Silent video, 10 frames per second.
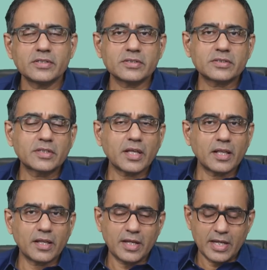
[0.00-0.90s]

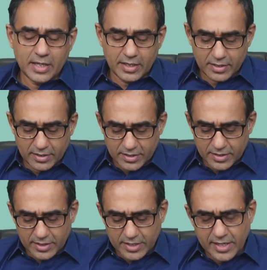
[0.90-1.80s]
Sir,
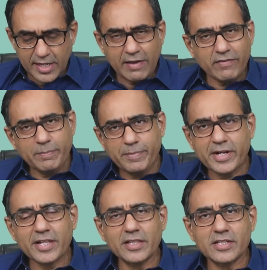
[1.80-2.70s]
I've
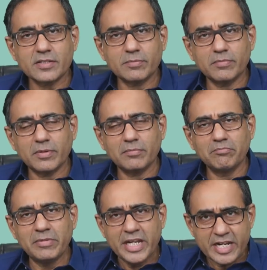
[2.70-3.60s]
repeated this
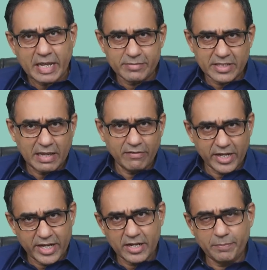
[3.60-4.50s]
many times, and I will
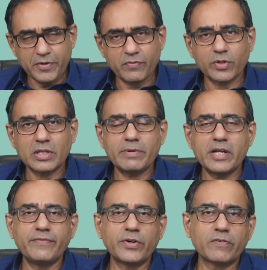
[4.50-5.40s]
again repeat for the
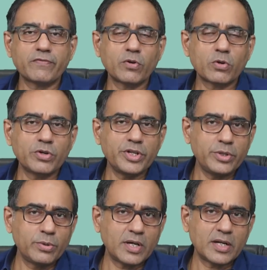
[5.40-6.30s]
benefit of not only
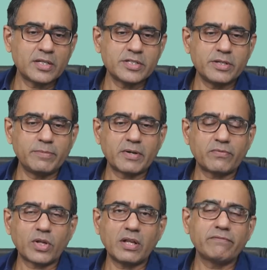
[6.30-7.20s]
you, Anandji, but
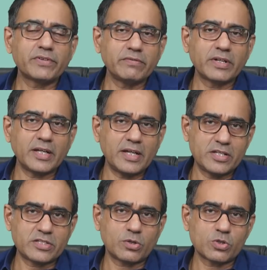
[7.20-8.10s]
for everyone
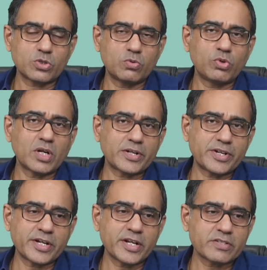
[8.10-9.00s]
else also who are
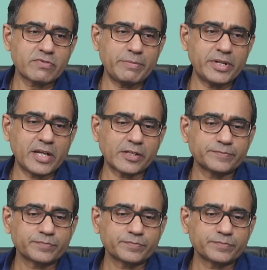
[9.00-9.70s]
attending this webinar.